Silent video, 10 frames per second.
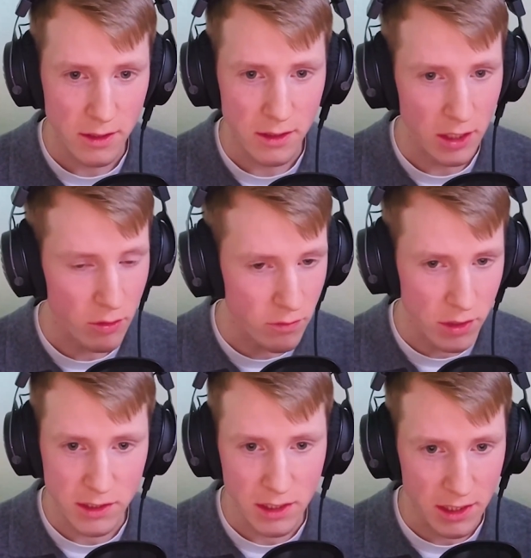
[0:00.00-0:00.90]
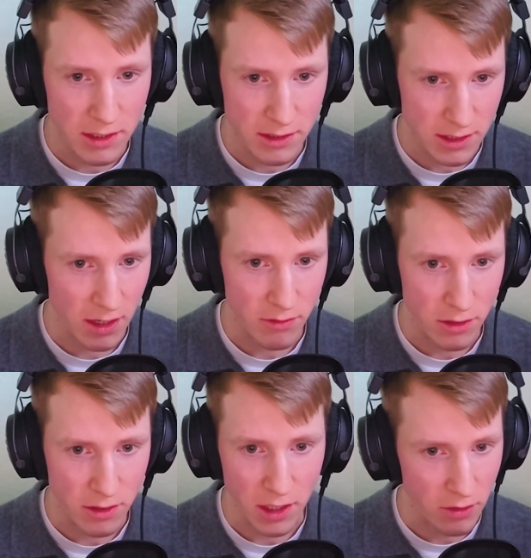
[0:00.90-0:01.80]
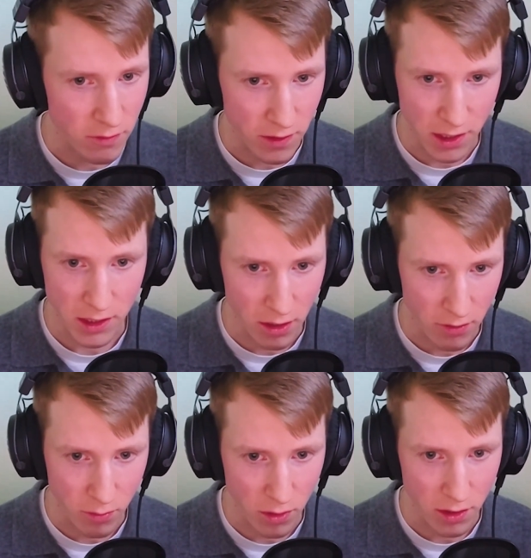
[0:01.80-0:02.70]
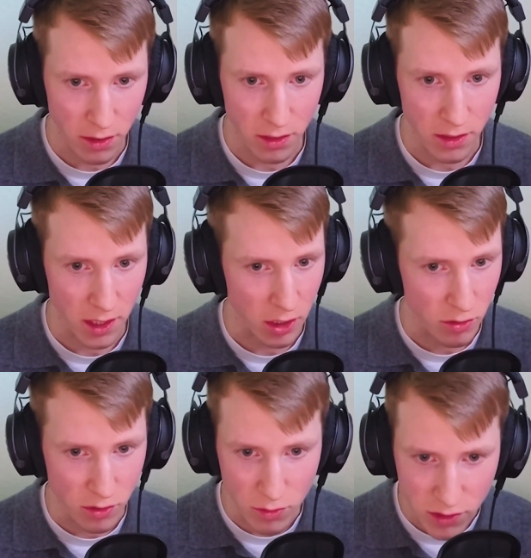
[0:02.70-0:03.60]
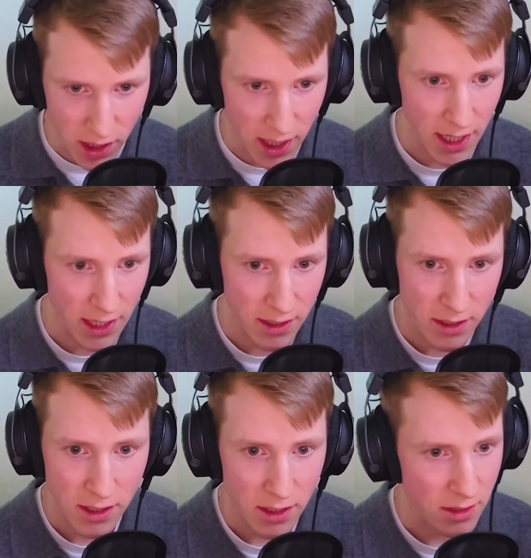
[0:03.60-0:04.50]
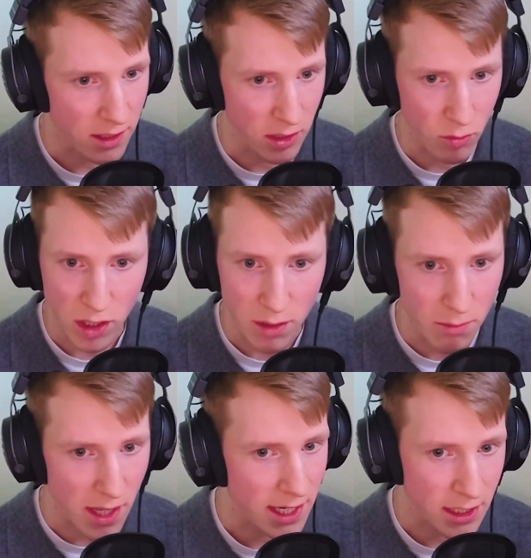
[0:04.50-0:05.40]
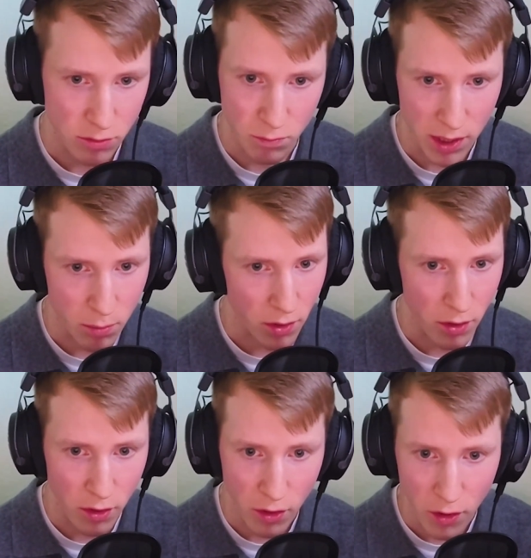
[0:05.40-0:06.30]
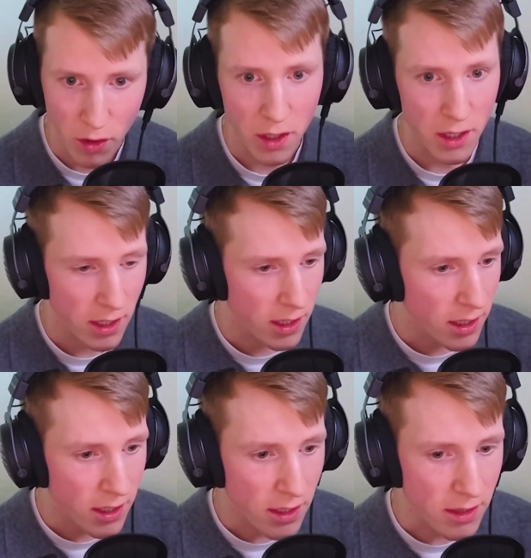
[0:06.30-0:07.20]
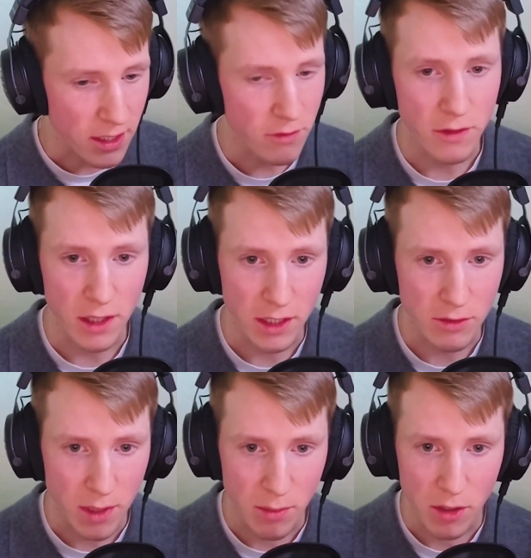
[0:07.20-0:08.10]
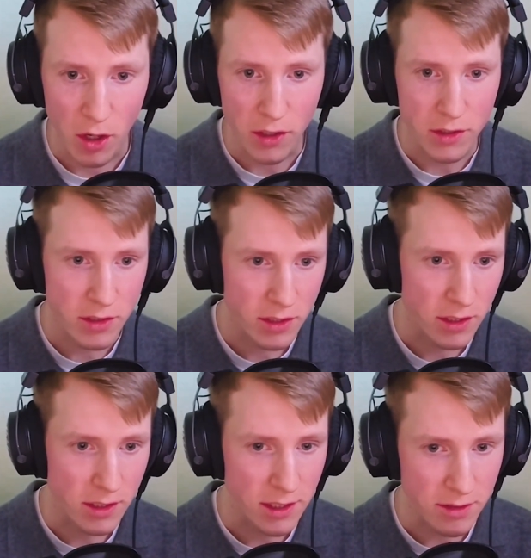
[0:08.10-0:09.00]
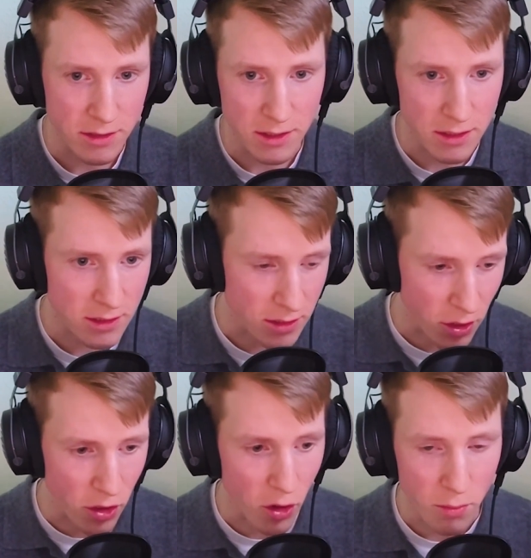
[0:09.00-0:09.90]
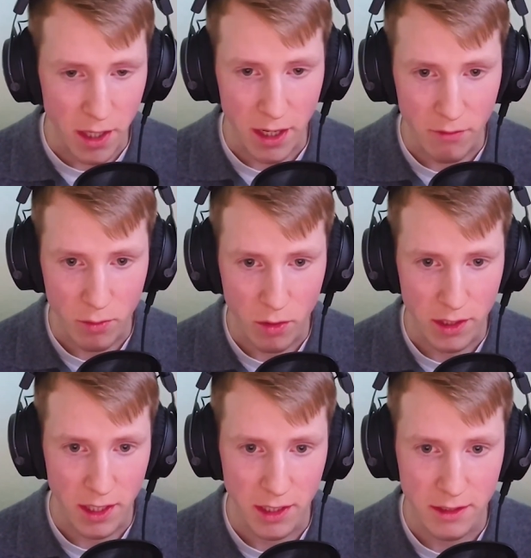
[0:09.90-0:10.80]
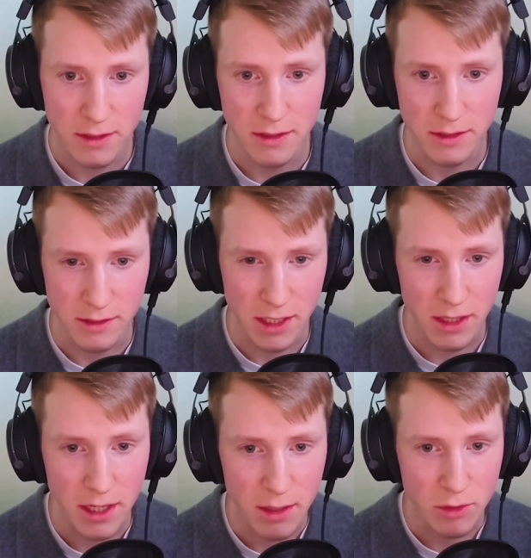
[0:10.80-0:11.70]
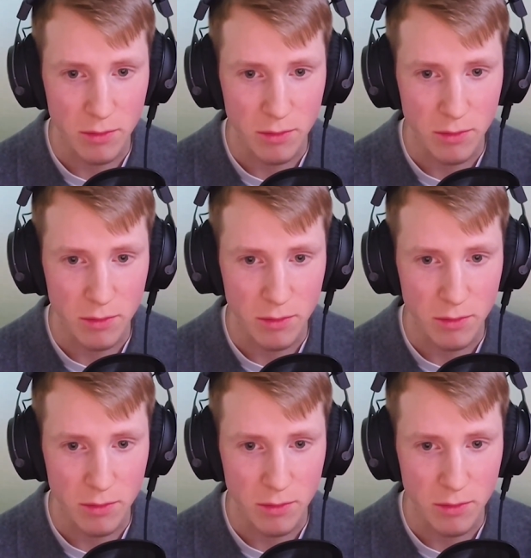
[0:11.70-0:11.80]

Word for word: that you've recently discovered that you fell in love with, that you're using, that you're recommending to people, that you feel like is maybe not doesn't not known by everyone yet? Does anything come to